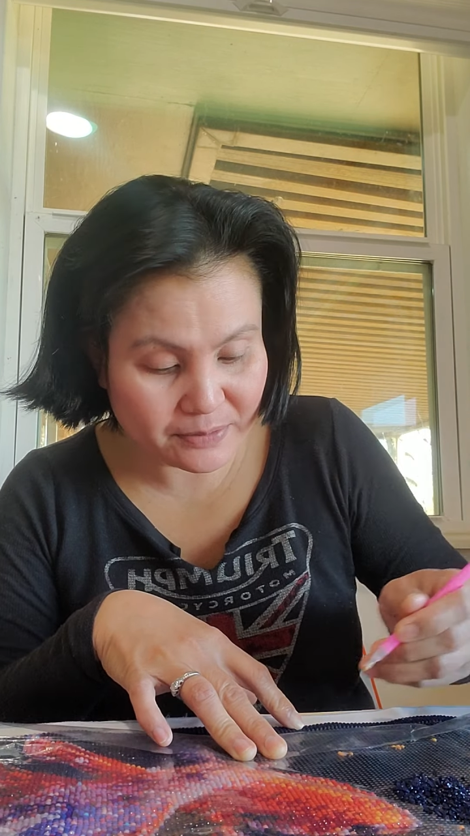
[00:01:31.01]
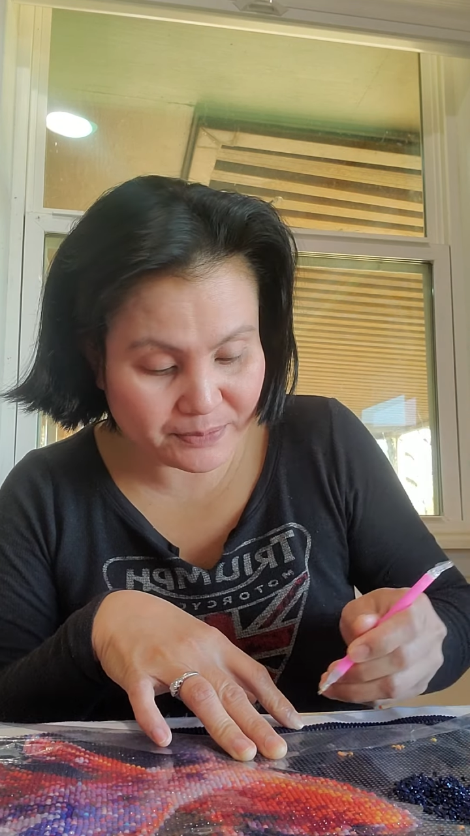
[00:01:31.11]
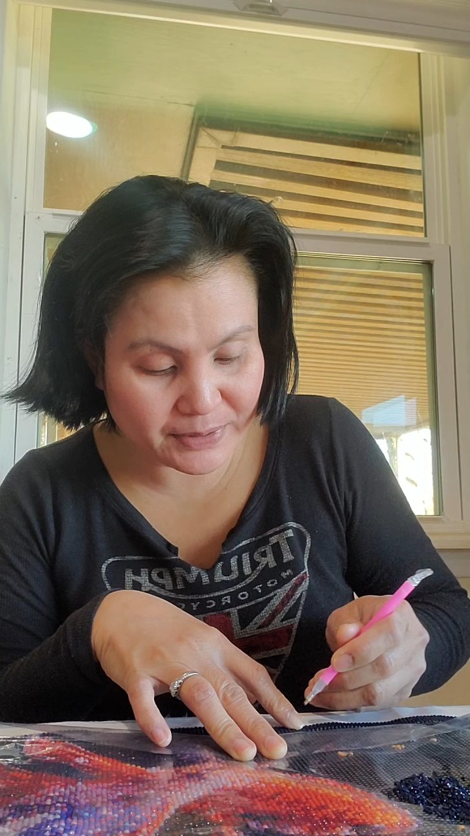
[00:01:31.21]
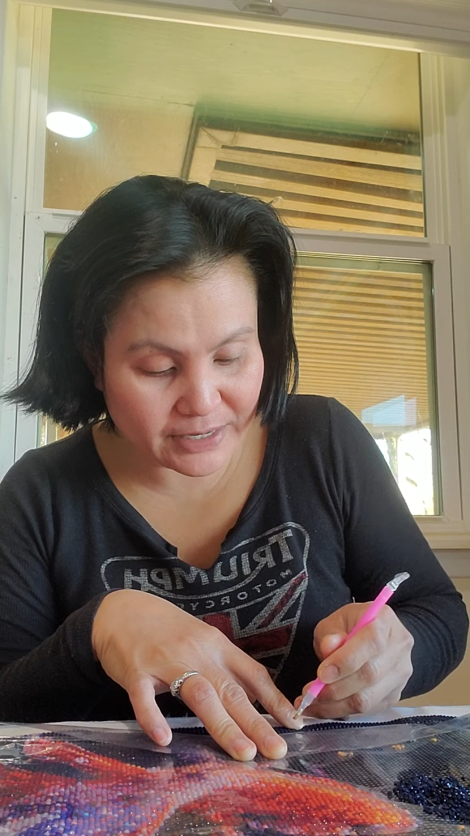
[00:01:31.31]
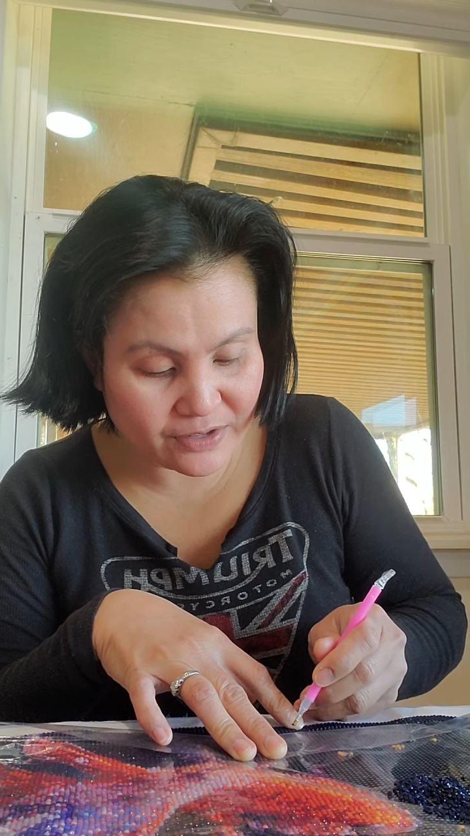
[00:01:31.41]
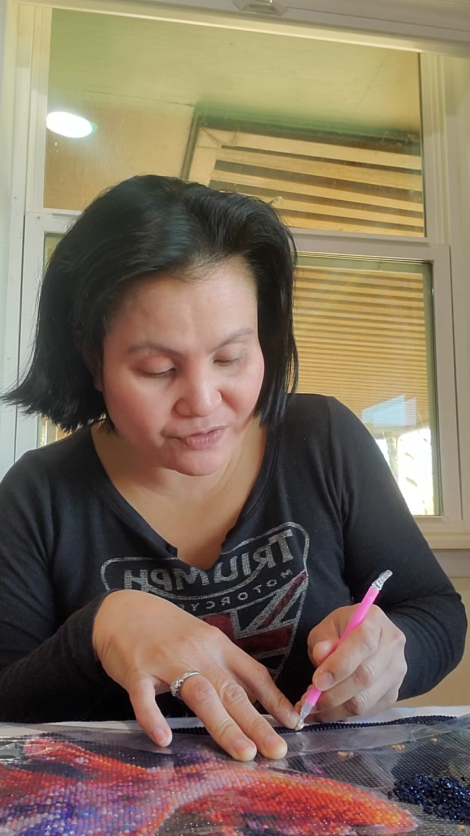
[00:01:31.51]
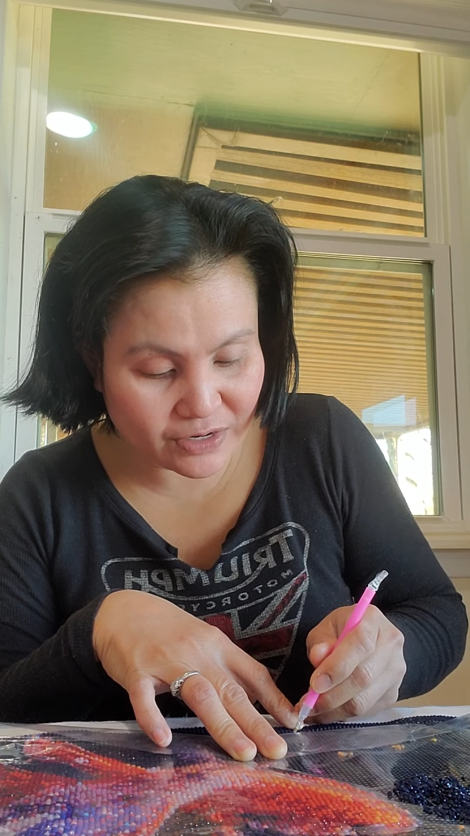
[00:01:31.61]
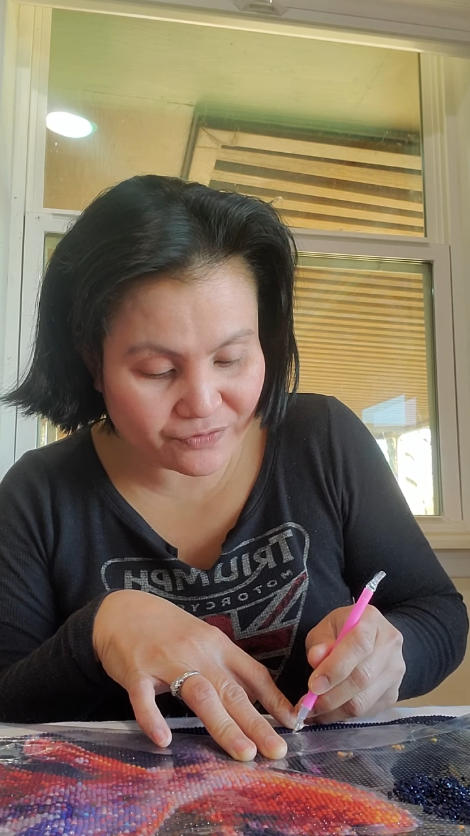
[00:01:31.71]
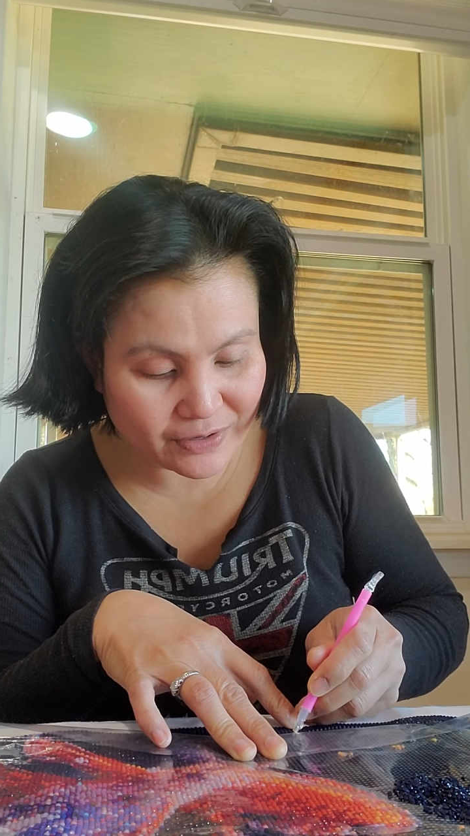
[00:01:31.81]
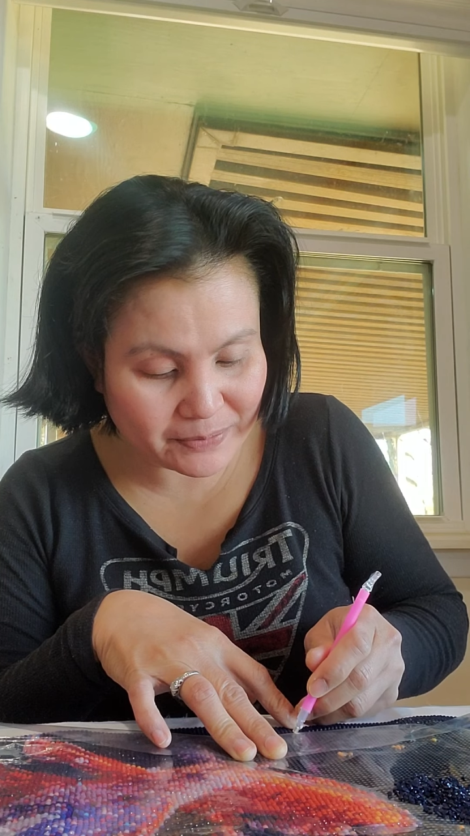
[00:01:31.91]
But even
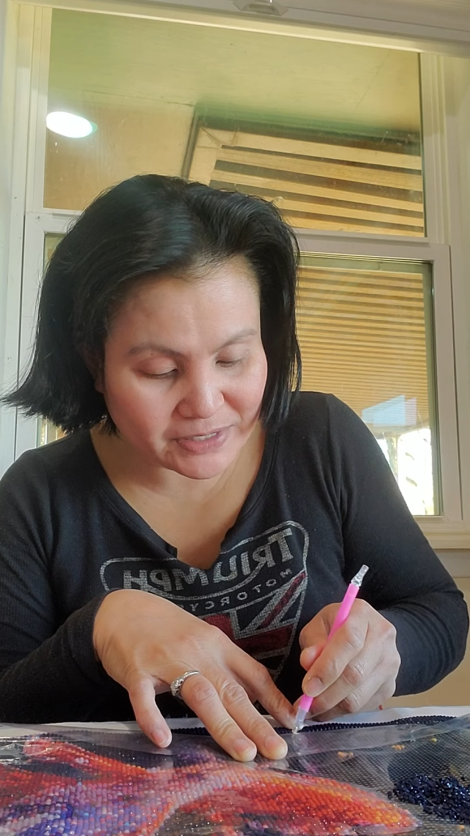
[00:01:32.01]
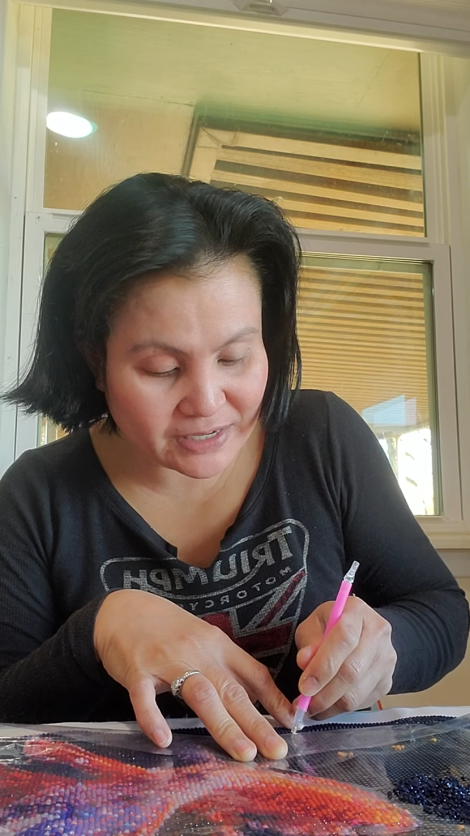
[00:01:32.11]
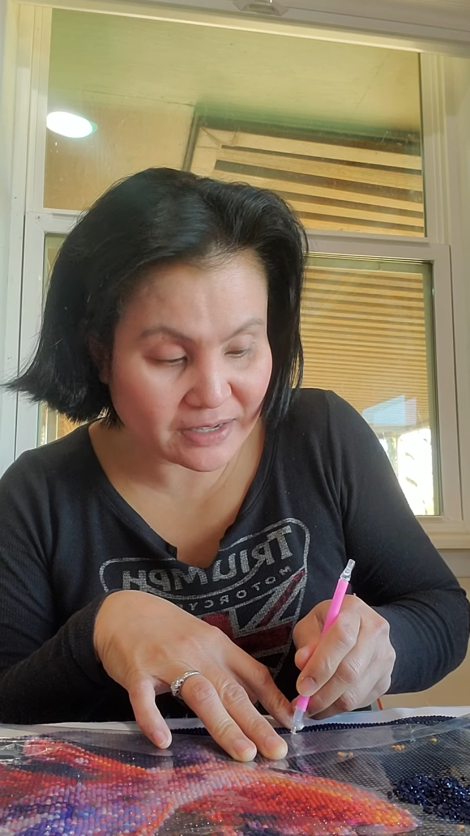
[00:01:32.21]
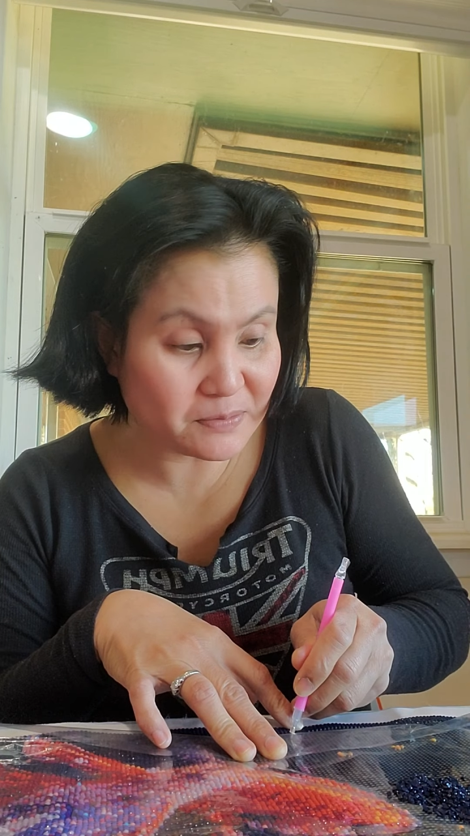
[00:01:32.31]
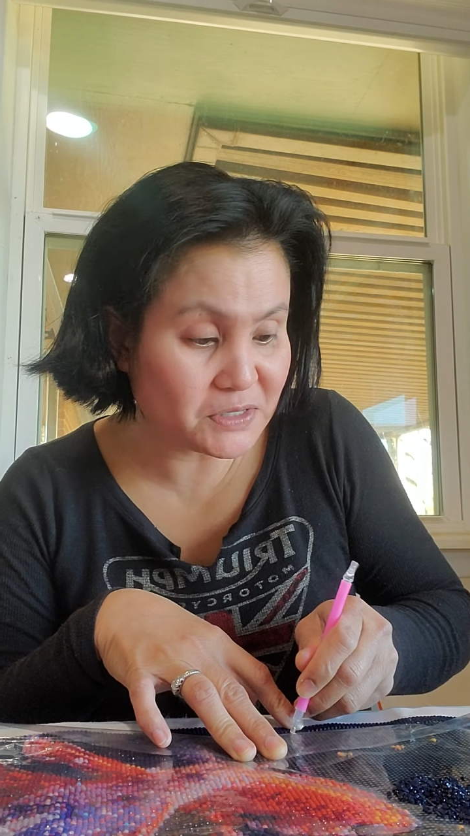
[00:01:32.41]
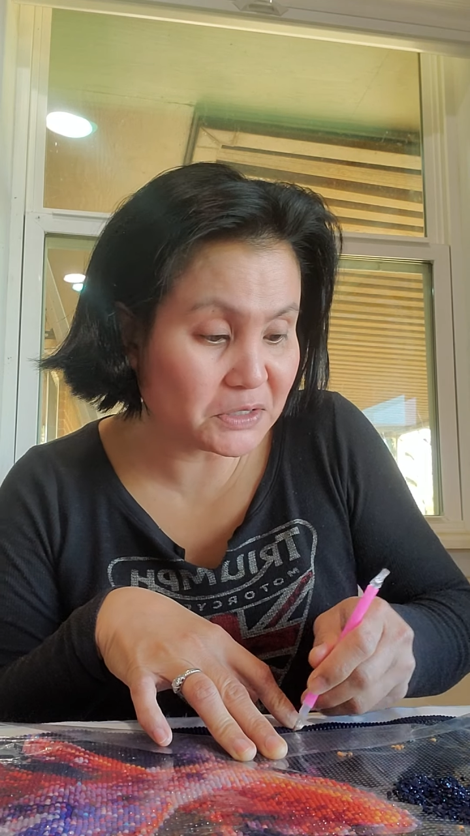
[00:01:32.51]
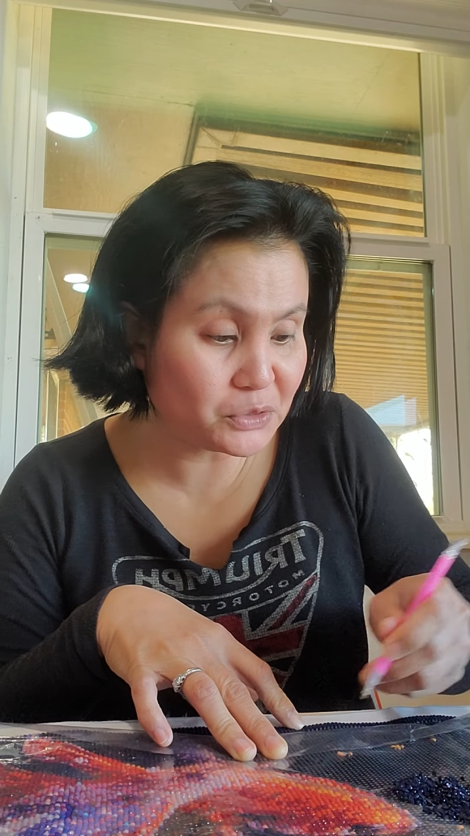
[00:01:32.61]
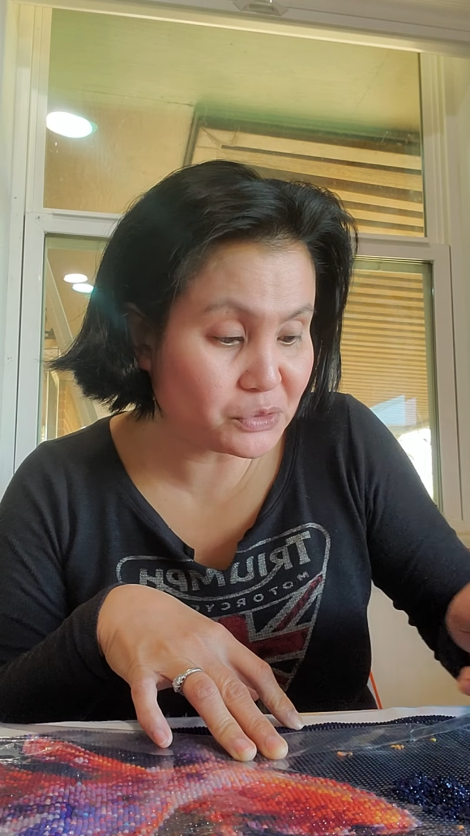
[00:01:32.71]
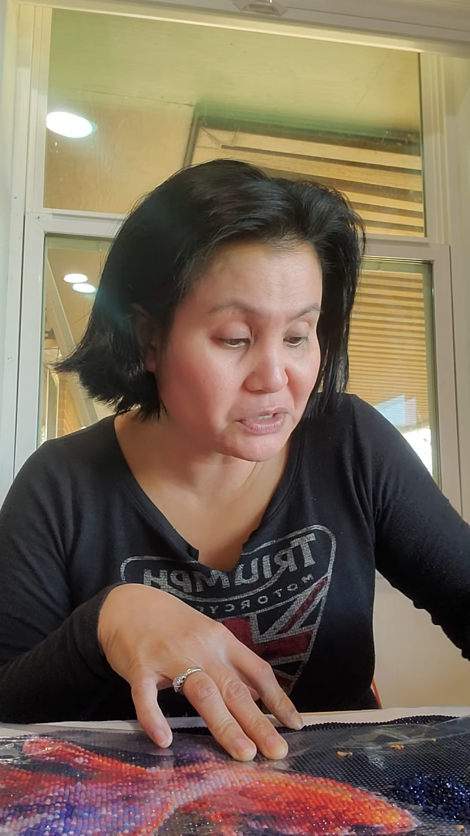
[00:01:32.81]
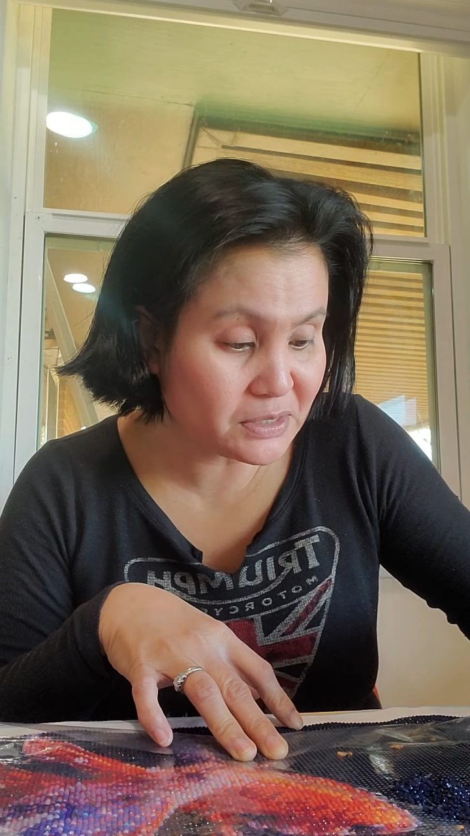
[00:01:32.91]
if I'm sick, I'm still
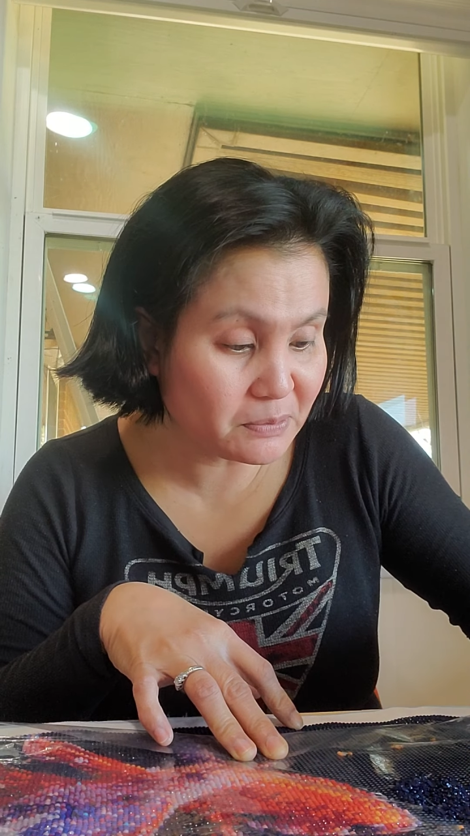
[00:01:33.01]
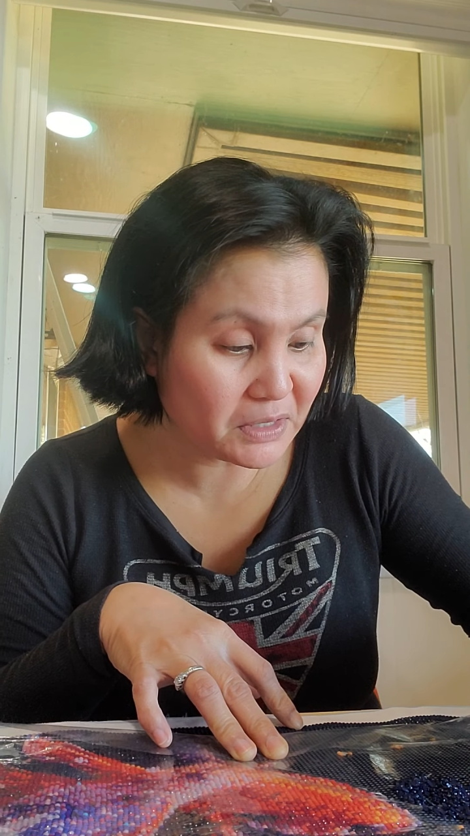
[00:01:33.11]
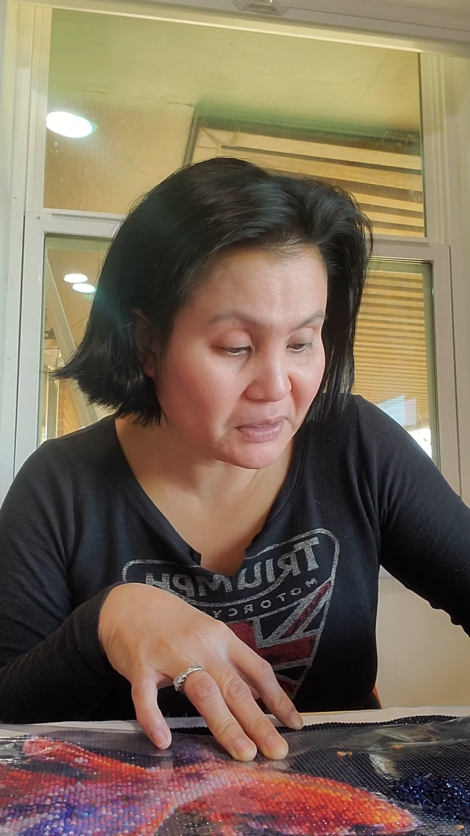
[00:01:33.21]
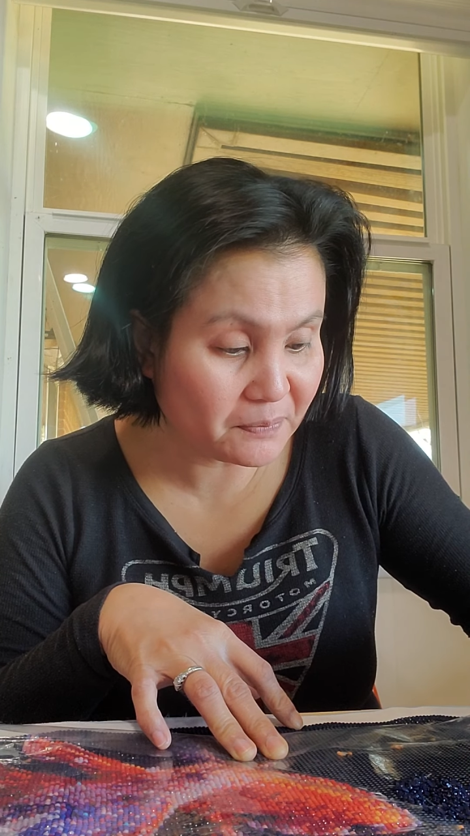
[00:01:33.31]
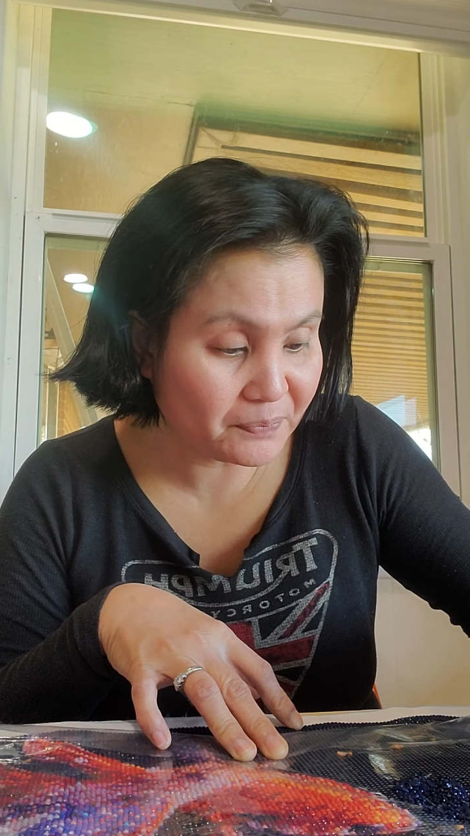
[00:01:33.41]
doing something.